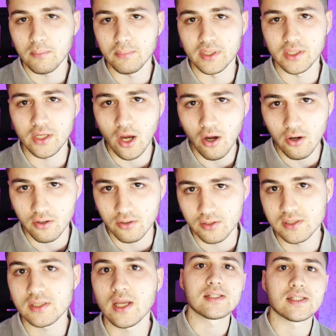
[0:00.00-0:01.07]

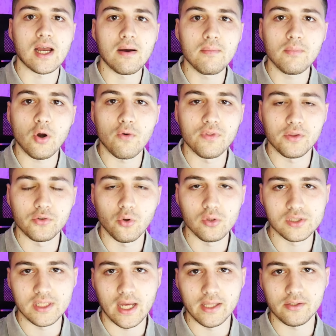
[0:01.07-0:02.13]
because some of the
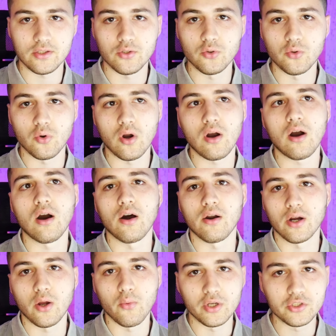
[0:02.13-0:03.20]
tools that you are
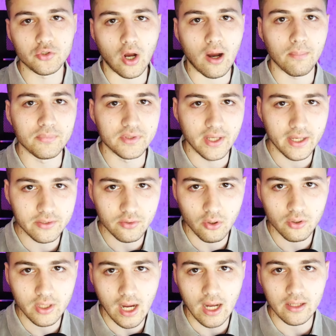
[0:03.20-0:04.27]
going to update
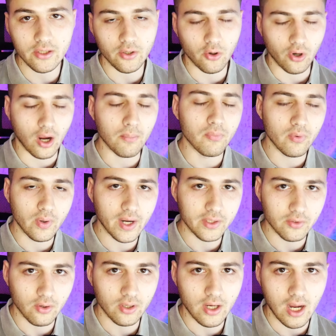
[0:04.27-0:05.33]
on Kali or
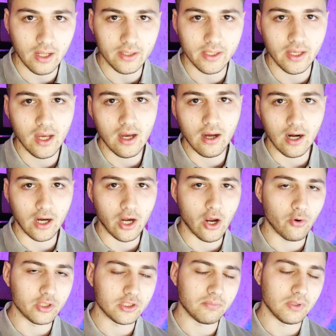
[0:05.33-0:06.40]
upgrade on Kali are
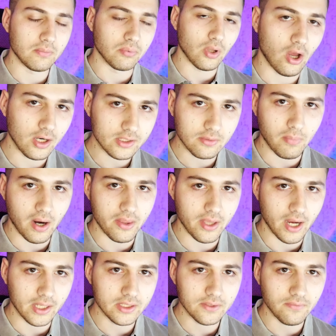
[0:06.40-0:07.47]
going to be blocked by the
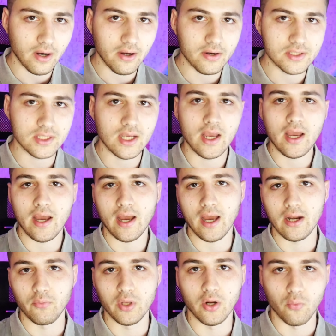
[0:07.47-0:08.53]
antivirus,
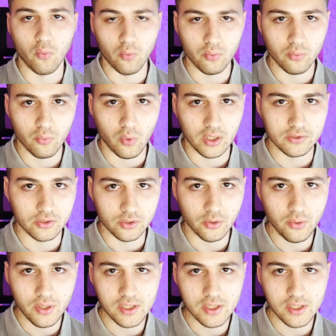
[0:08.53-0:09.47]
and we don't want to do